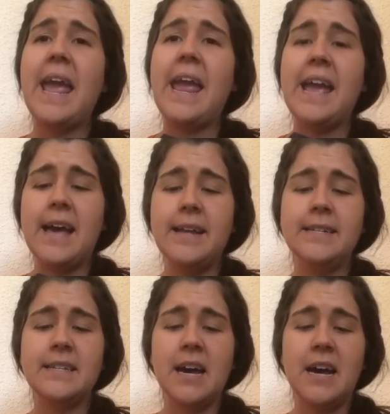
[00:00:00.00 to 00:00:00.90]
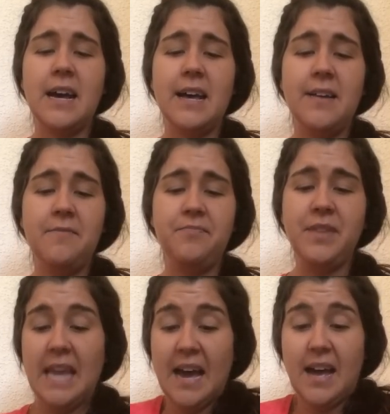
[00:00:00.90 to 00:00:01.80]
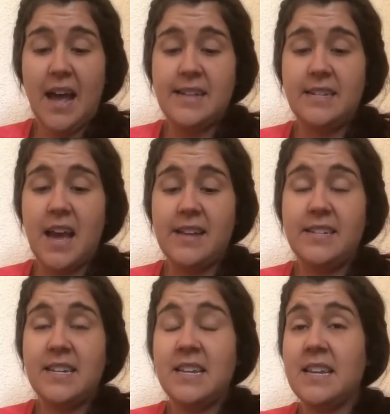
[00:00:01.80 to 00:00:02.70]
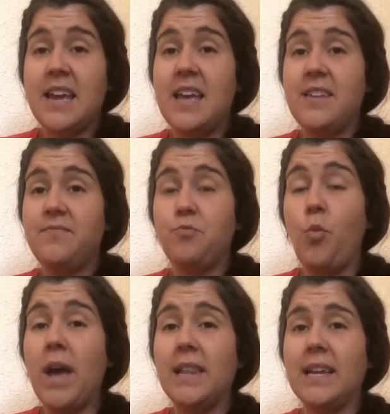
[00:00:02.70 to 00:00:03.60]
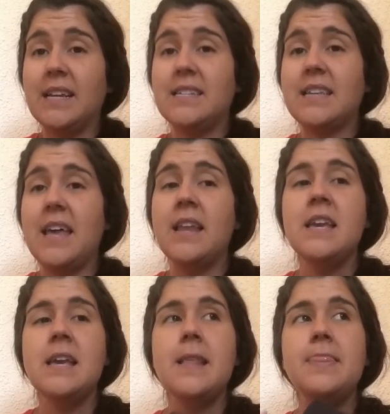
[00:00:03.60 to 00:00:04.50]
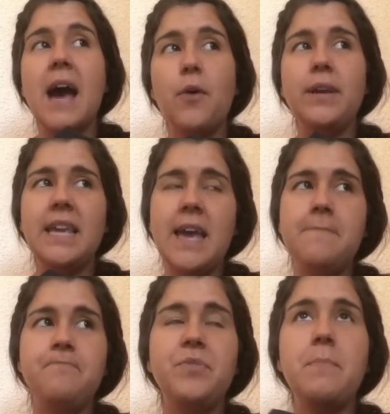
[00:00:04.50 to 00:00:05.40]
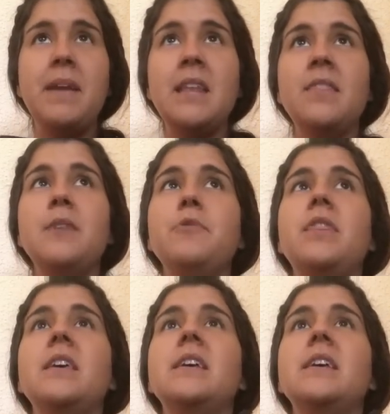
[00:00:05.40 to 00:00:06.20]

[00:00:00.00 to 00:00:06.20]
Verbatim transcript: and uh, yeah, I, I didn't get wet, like I said. Now, again, the main thing with